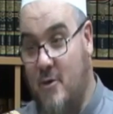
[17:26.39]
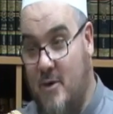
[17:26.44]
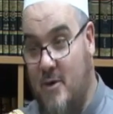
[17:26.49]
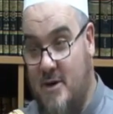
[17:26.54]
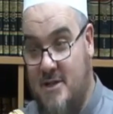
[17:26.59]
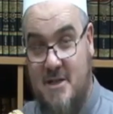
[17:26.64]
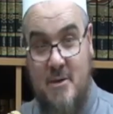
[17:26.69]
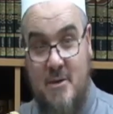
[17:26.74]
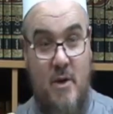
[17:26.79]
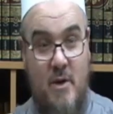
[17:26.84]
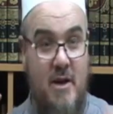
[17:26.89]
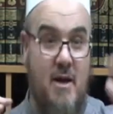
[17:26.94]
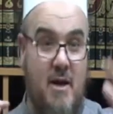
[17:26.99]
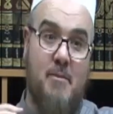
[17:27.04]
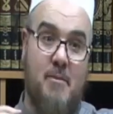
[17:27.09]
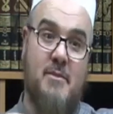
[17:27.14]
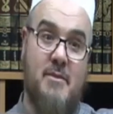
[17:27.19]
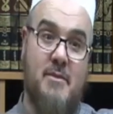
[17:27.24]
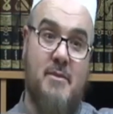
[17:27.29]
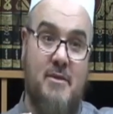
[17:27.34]
question will
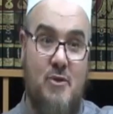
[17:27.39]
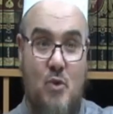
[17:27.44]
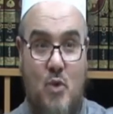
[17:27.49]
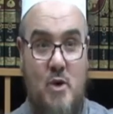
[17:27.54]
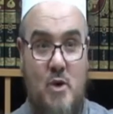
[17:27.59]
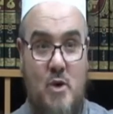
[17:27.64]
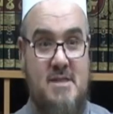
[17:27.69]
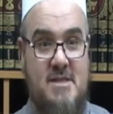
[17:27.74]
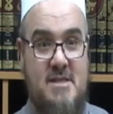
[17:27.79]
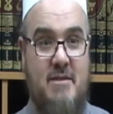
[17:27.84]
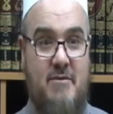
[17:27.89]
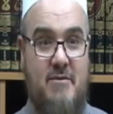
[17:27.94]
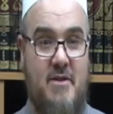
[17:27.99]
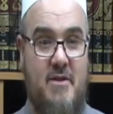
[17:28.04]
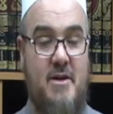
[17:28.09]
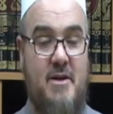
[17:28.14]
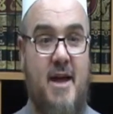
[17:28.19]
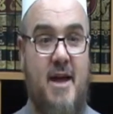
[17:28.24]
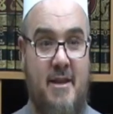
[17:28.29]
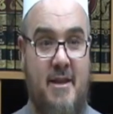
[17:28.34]
come towards the
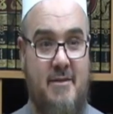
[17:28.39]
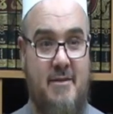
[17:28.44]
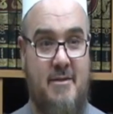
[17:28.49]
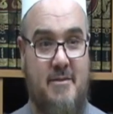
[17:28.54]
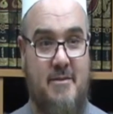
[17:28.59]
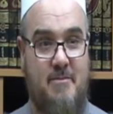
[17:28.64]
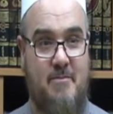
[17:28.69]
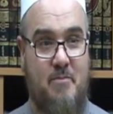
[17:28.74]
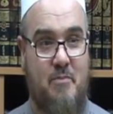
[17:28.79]
very end.